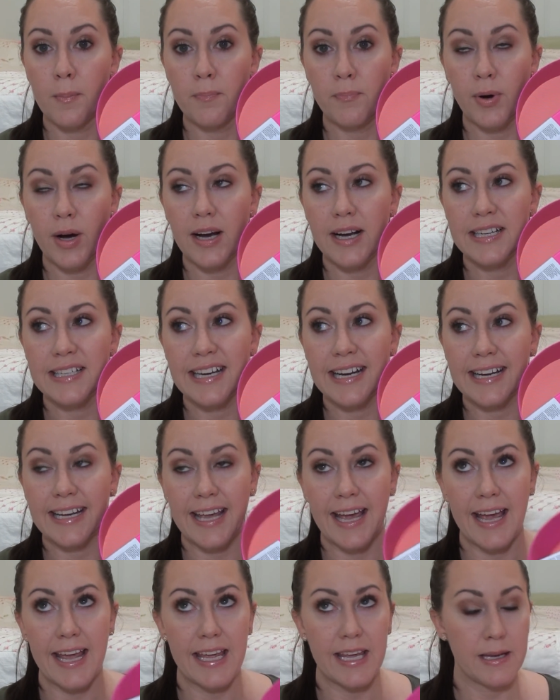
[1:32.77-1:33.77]
but it
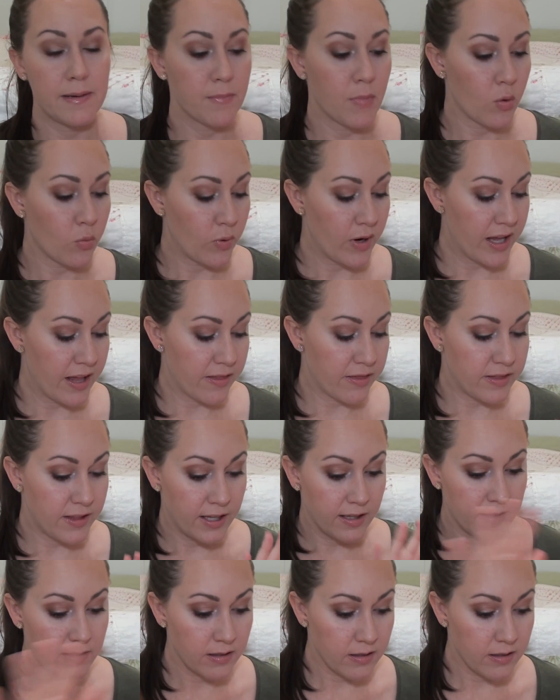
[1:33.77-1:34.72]
came with